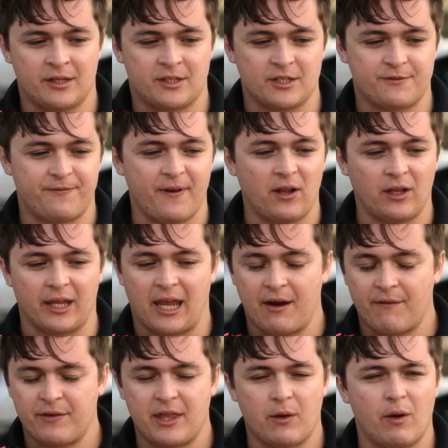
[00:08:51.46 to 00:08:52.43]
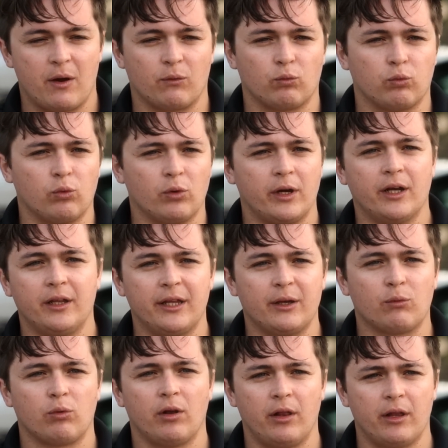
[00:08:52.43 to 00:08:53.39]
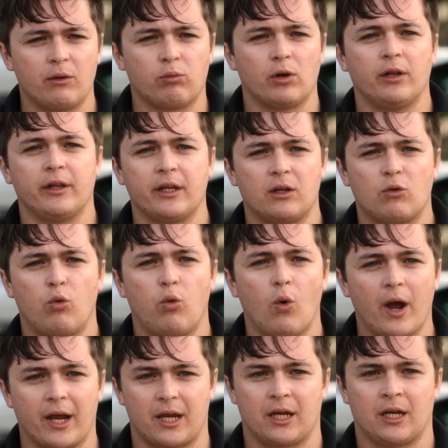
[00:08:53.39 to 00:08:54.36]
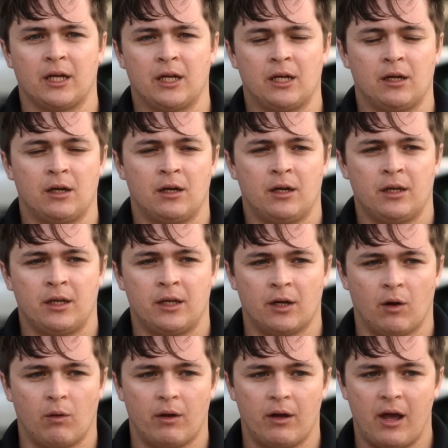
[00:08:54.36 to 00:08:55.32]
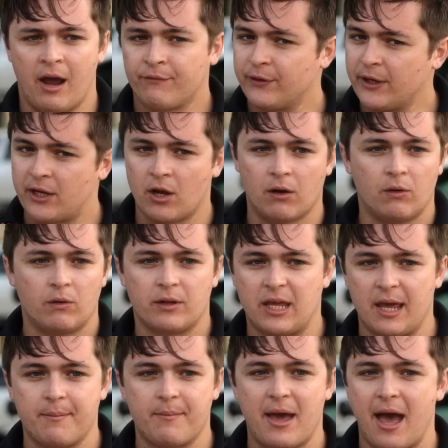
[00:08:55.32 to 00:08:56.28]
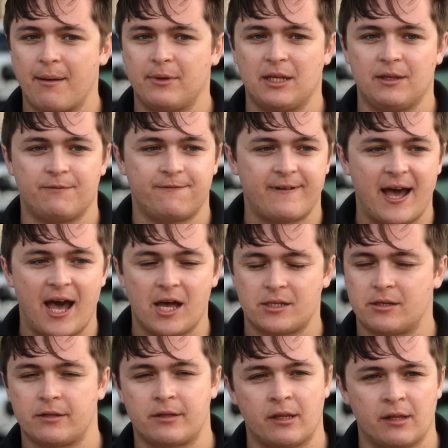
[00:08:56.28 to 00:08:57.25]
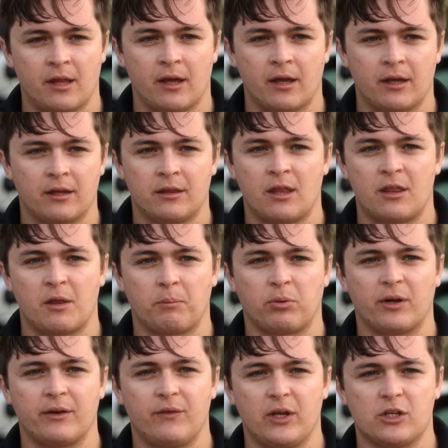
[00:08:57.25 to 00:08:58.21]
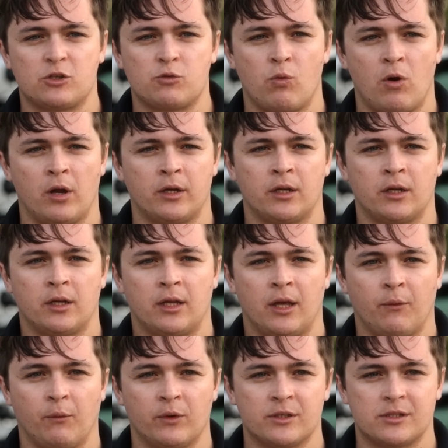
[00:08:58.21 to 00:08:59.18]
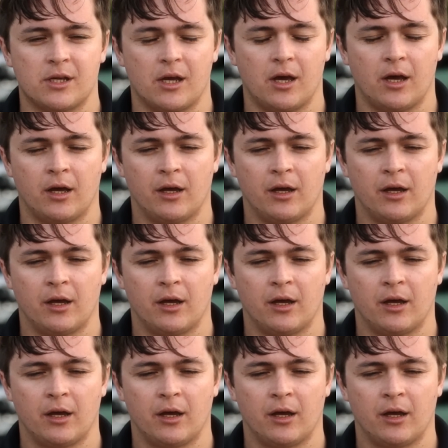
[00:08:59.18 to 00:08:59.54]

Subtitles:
It just felt like everything went really, really, really quick. You know, every cone came at me faster than the previous one. It was